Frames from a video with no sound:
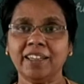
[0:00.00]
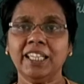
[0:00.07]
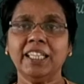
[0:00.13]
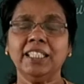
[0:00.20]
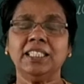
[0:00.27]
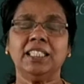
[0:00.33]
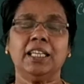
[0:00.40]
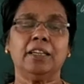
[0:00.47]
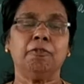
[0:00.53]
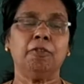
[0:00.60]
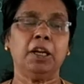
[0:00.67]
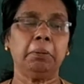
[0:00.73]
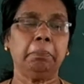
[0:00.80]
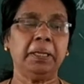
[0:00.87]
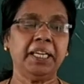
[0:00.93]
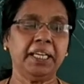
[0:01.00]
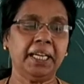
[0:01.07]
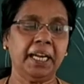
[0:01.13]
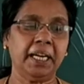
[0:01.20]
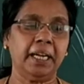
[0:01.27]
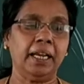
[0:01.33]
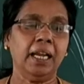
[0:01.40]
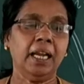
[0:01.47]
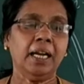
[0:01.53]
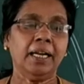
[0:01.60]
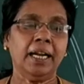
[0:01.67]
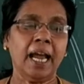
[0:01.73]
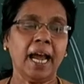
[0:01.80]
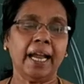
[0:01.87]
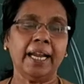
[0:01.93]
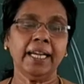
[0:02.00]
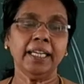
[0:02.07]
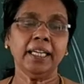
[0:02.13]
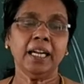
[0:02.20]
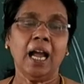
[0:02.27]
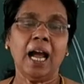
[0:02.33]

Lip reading: region will be died,